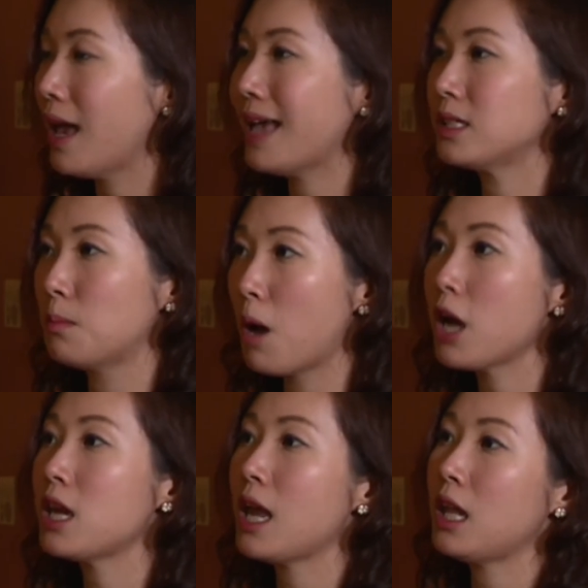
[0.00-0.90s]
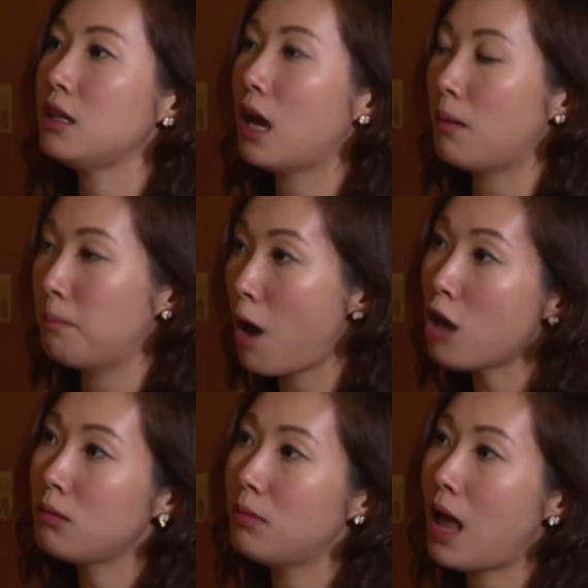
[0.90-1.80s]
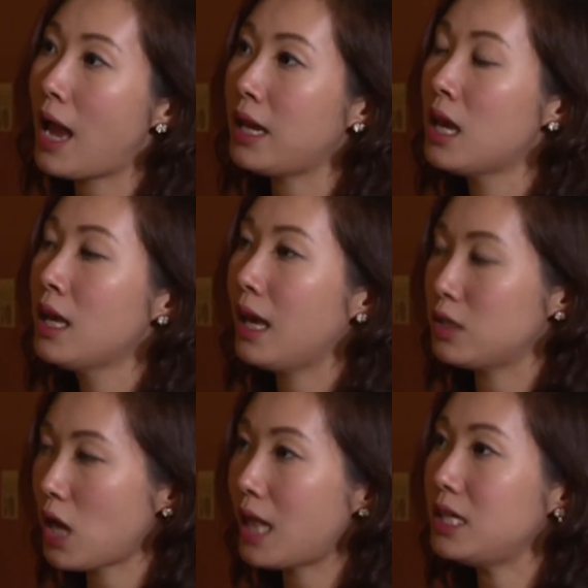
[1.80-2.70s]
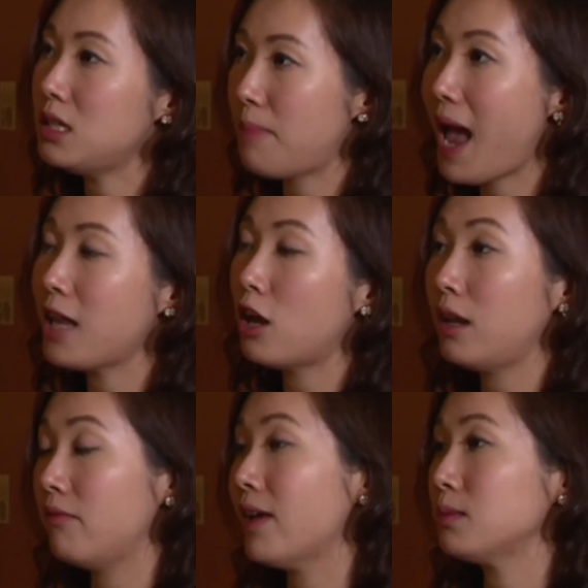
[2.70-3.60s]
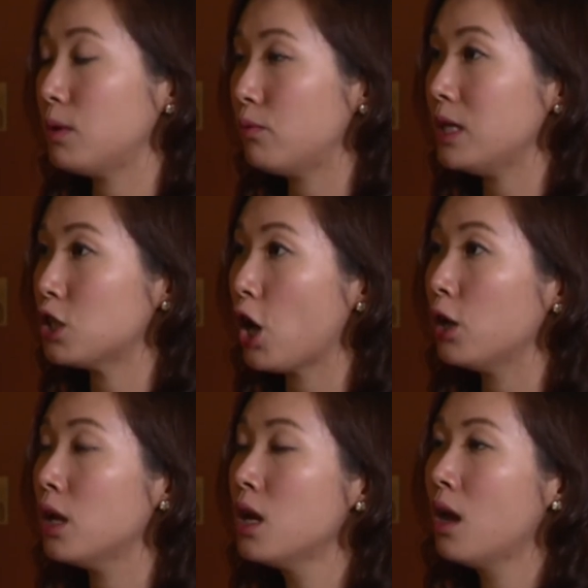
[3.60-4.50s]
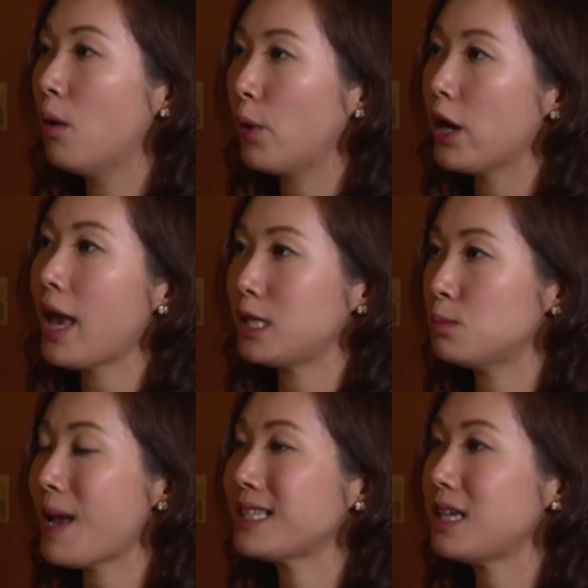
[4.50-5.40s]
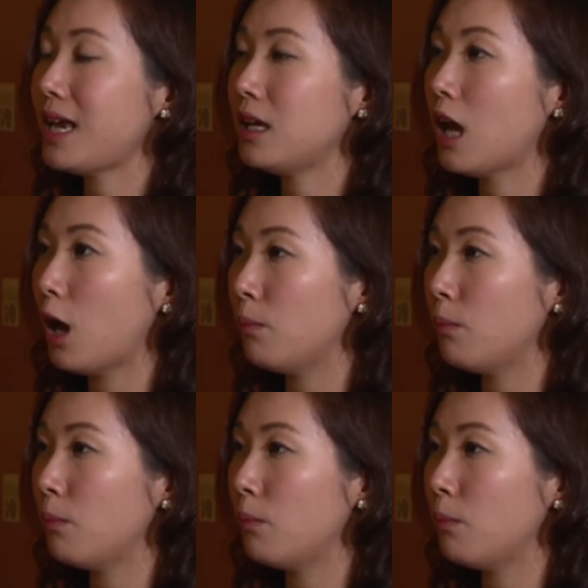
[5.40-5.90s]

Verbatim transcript: As the market bottom line is highly dependent on investment return, we're expecting